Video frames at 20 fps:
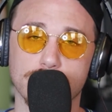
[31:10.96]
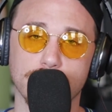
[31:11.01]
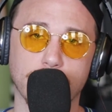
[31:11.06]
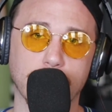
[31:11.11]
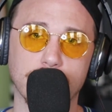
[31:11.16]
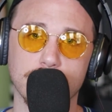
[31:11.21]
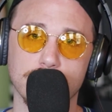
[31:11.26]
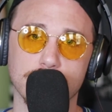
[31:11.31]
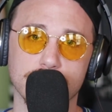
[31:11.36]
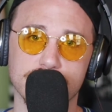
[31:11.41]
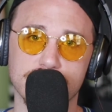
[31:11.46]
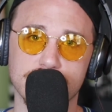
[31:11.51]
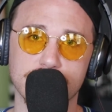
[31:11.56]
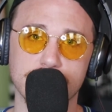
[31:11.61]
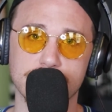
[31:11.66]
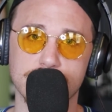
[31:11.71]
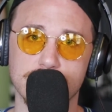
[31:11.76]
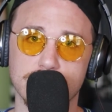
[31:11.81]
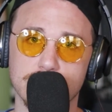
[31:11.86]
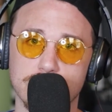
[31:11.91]
in the regular
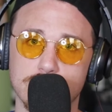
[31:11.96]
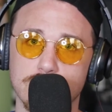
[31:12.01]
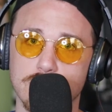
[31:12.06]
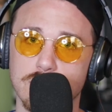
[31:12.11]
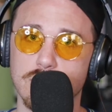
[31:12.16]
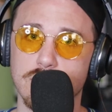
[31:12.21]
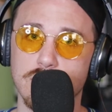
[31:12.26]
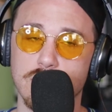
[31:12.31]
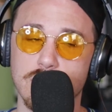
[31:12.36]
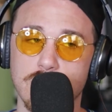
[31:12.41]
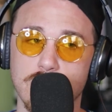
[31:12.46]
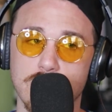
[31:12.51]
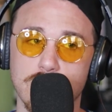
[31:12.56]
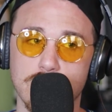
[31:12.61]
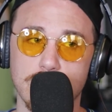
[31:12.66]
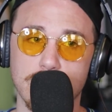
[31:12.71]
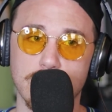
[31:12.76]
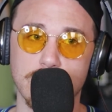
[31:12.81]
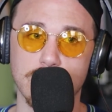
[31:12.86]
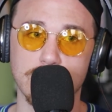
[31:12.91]
season.
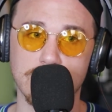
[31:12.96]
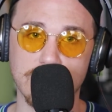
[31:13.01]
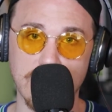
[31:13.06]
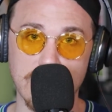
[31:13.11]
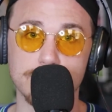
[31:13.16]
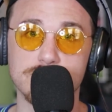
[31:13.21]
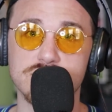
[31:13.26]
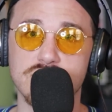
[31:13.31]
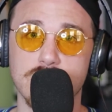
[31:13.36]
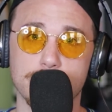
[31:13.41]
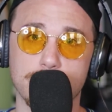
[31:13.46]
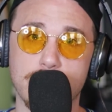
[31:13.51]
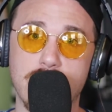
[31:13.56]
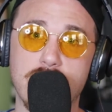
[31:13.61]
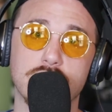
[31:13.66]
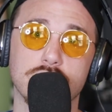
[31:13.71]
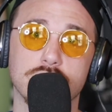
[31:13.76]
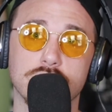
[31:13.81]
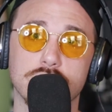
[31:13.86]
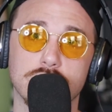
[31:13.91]
Games that
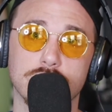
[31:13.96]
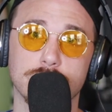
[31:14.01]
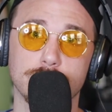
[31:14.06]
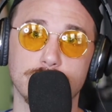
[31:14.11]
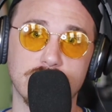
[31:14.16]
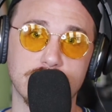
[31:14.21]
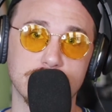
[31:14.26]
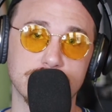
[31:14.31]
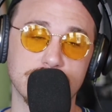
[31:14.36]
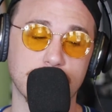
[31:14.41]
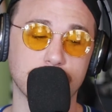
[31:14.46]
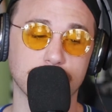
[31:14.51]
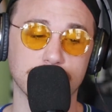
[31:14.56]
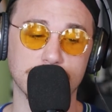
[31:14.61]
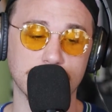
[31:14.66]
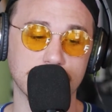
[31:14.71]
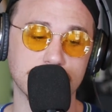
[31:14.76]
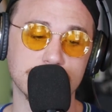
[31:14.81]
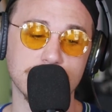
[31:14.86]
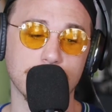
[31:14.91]
matter, because I
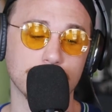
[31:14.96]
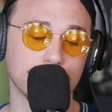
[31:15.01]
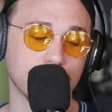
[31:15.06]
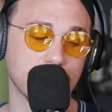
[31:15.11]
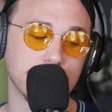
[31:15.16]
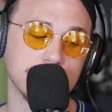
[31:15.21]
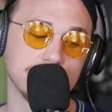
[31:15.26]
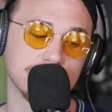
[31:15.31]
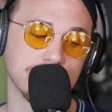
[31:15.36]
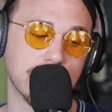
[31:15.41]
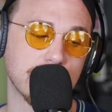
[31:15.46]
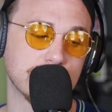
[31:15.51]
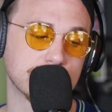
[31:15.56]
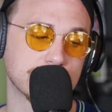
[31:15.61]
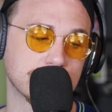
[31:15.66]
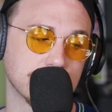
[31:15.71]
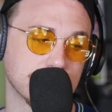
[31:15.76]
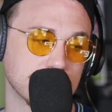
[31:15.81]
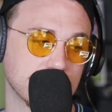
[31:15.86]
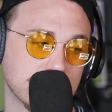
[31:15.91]
don't think Tom Brady's
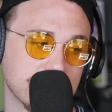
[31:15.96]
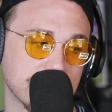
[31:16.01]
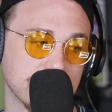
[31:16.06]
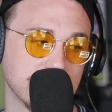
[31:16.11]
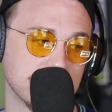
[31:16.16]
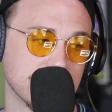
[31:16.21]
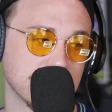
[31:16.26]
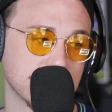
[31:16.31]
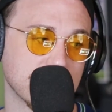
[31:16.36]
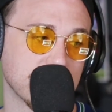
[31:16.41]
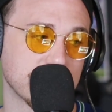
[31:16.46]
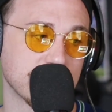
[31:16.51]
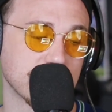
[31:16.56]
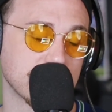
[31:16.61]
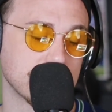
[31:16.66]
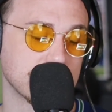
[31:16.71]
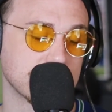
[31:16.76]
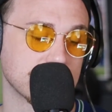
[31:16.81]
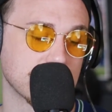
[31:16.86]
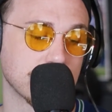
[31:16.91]
lasting the season. I
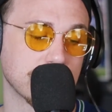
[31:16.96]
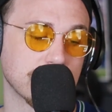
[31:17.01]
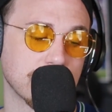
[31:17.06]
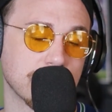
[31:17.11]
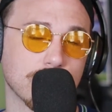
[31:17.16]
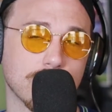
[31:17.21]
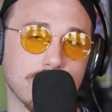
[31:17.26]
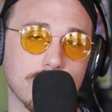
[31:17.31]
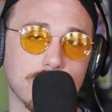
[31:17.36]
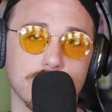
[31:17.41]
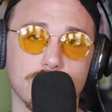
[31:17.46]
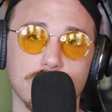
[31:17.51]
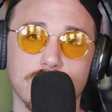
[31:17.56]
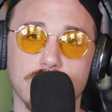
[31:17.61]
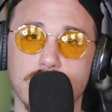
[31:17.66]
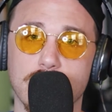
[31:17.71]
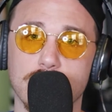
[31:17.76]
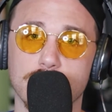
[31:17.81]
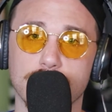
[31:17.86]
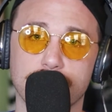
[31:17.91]
think he's going to get hurt,
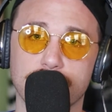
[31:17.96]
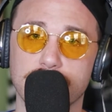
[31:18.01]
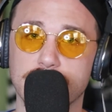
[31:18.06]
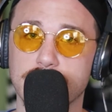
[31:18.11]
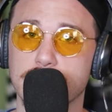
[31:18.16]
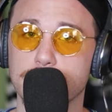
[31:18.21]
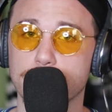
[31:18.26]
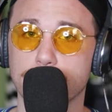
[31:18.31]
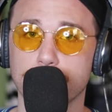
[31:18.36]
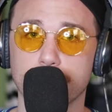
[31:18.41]
and I don't think